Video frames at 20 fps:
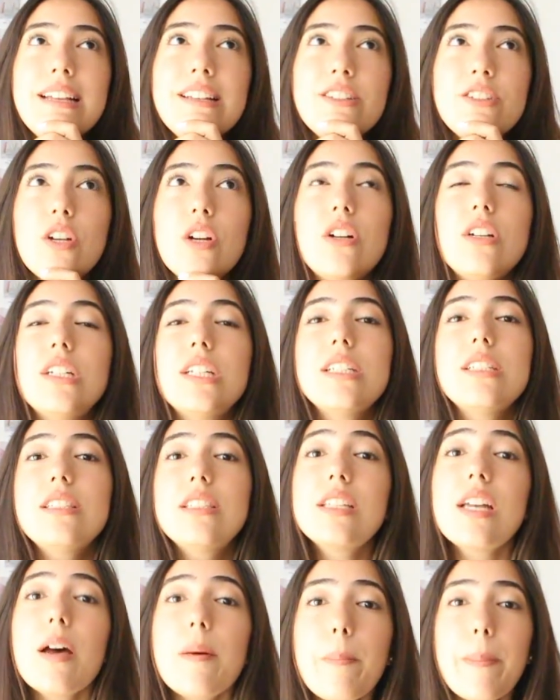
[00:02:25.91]

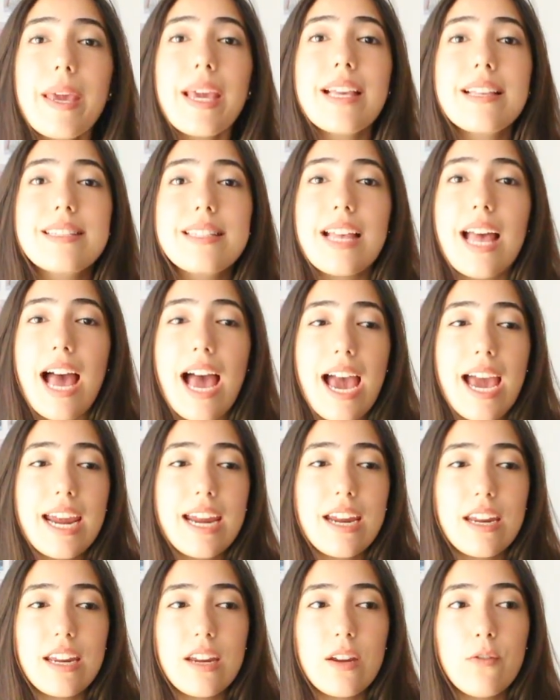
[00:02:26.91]
certain topics
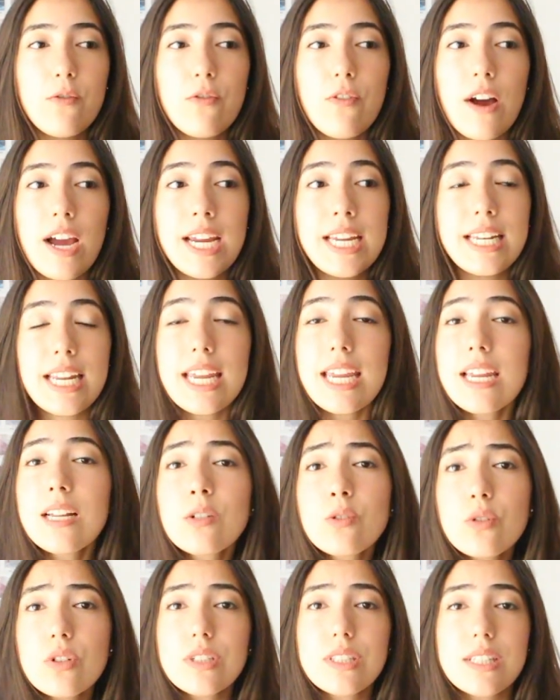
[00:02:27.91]
I find
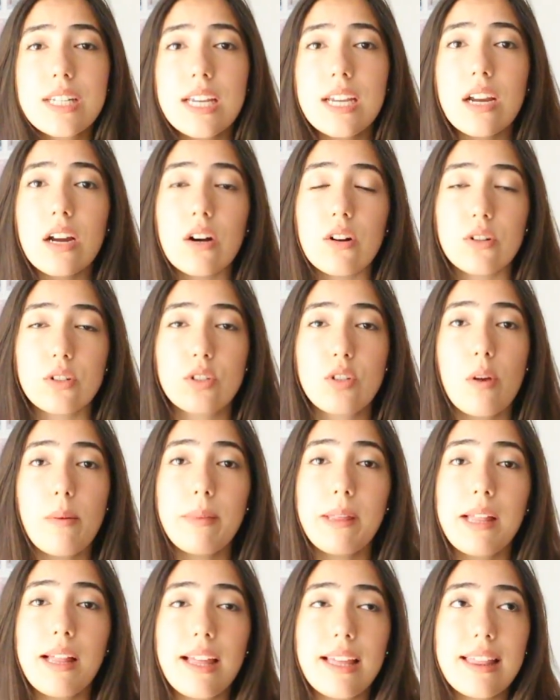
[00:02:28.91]
interesting or
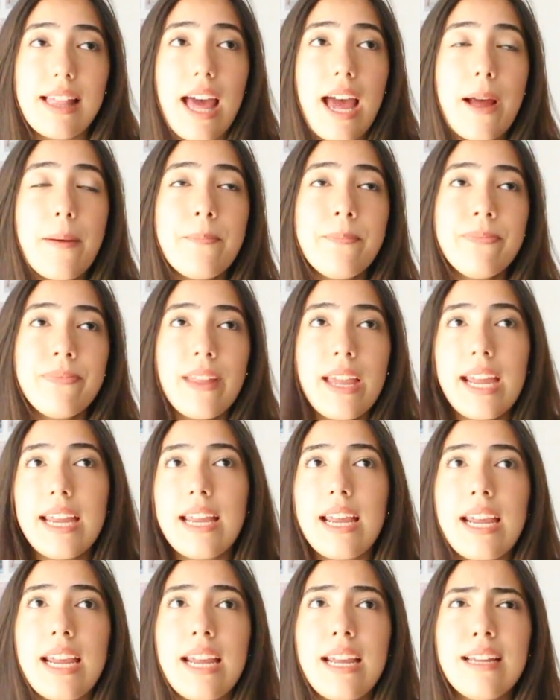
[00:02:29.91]
something like that,
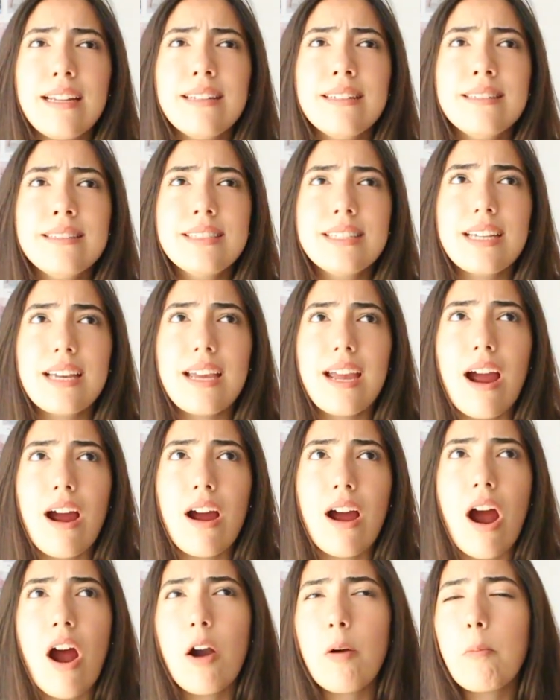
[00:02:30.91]
and
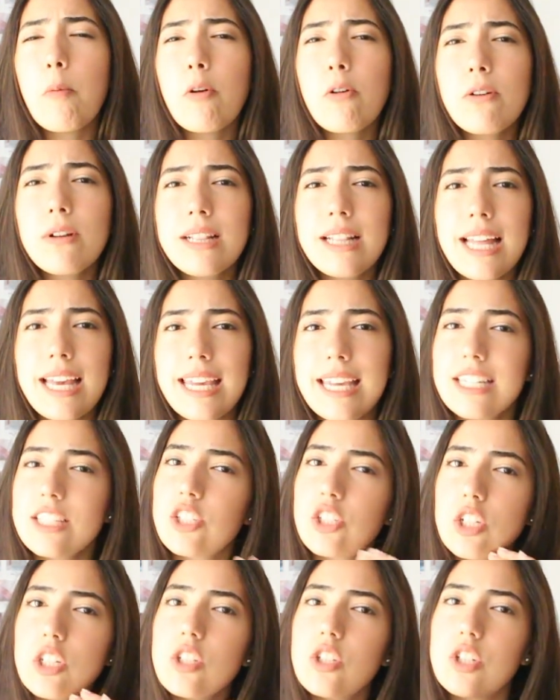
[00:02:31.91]
are more like a
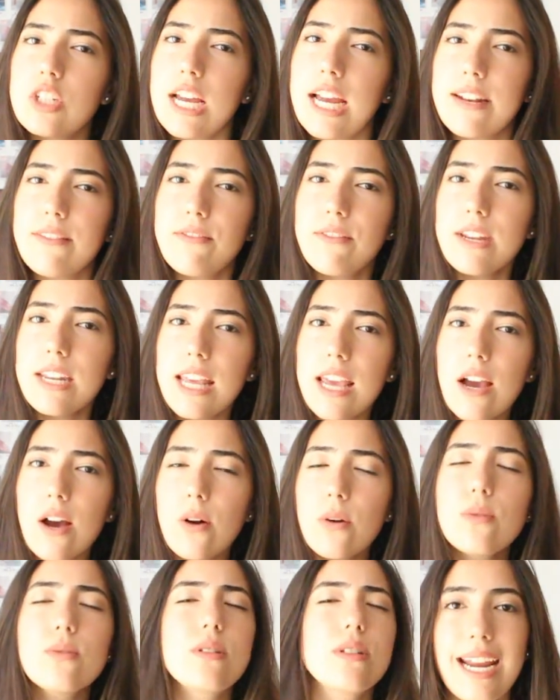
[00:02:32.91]
chit chat
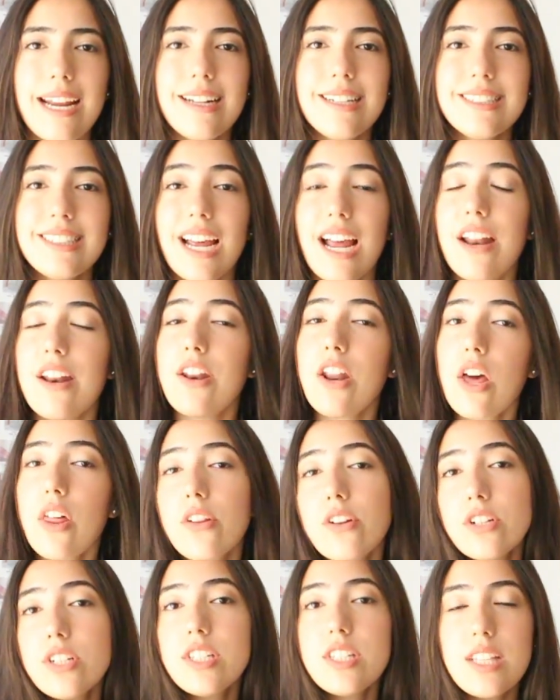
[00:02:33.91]
videos. And
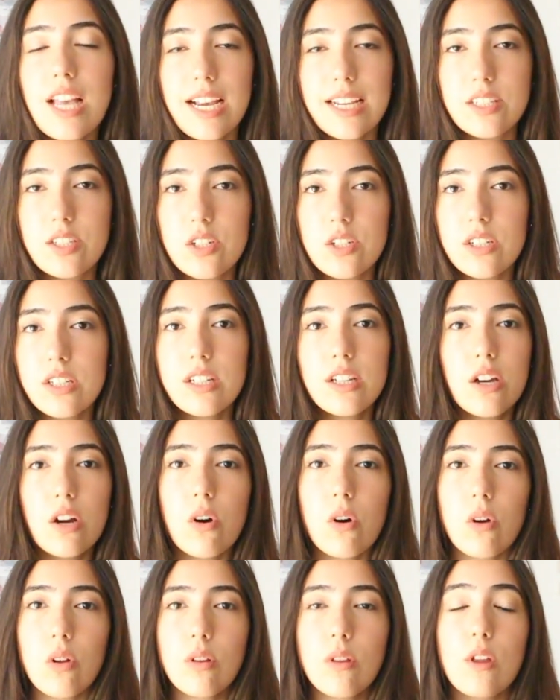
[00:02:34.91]
another section
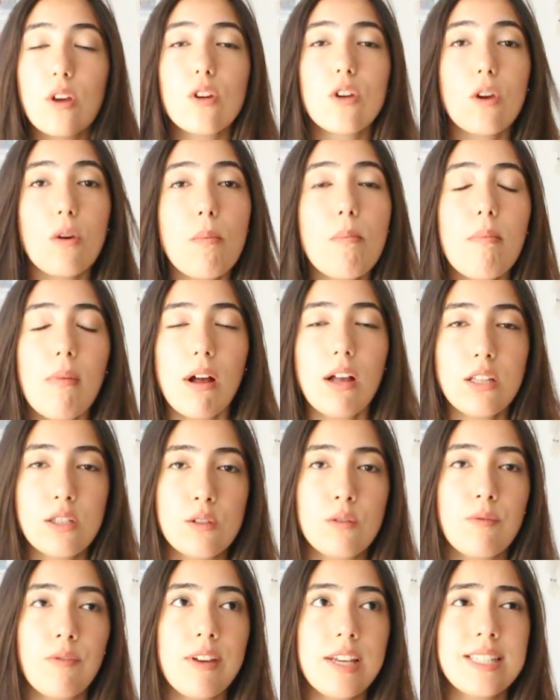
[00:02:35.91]
called You
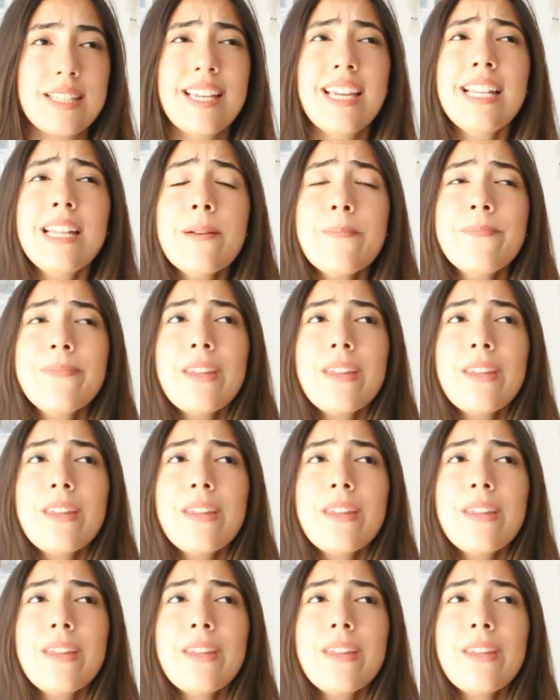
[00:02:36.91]
Must Visit,